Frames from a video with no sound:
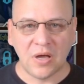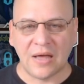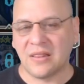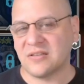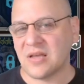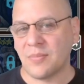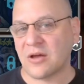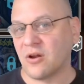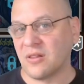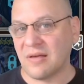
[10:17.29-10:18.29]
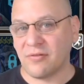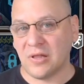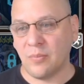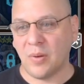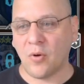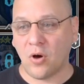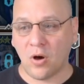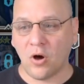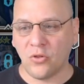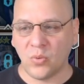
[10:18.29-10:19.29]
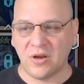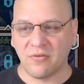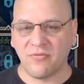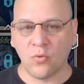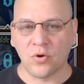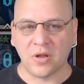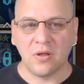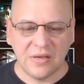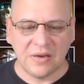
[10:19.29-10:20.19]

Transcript: Let's say I'm not going to level him up all the way to 40.